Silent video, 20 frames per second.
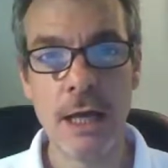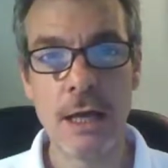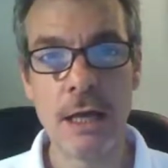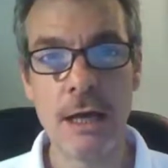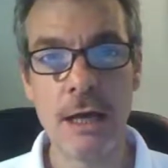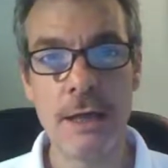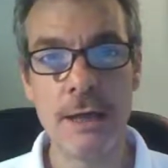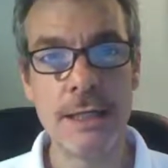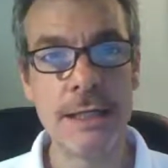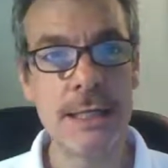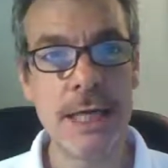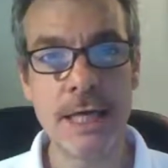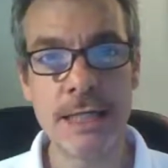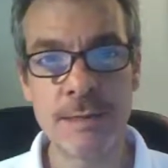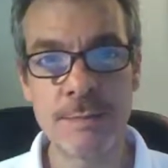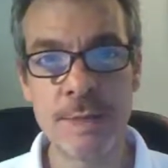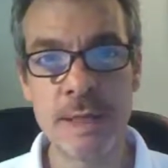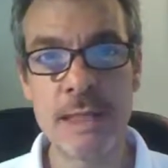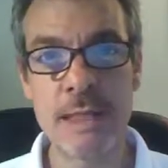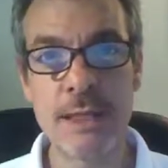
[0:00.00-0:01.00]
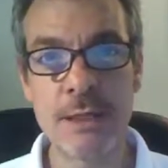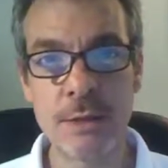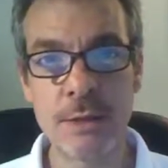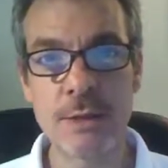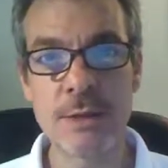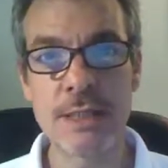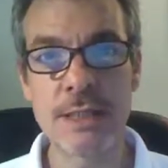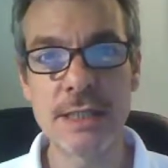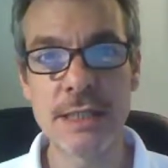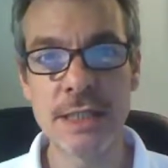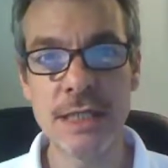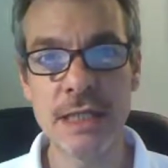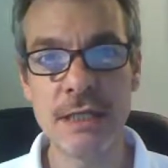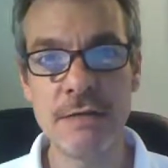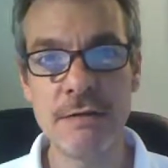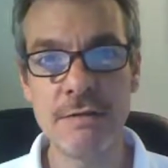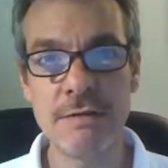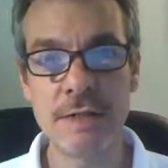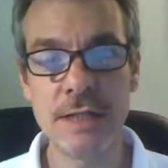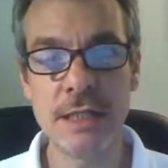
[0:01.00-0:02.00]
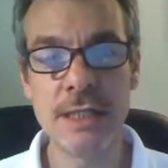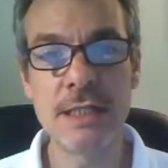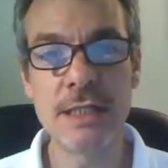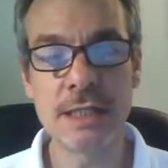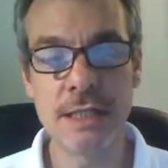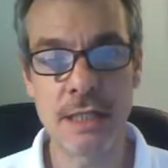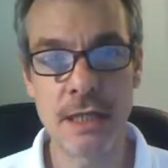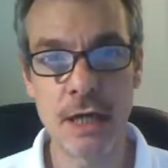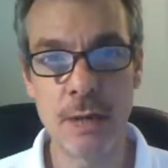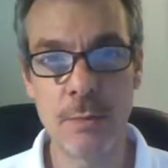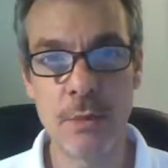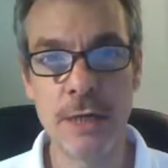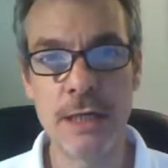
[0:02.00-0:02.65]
it has been conceived in some